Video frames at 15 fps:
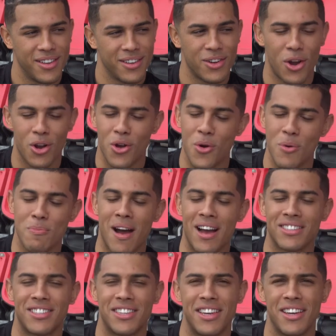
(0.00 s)
Got to go with
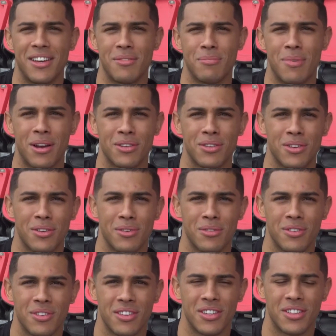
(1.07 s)
Max,
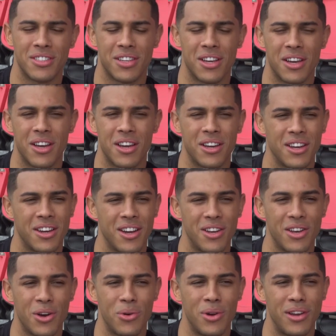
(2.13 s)
because I
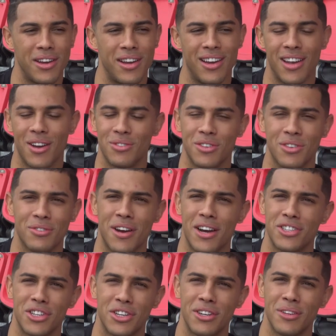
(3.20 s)
know he loves his
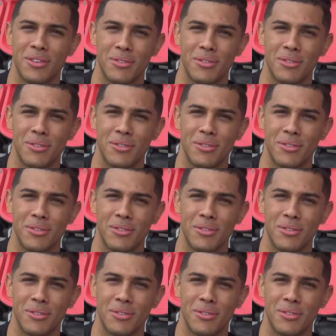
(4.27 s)
fashion.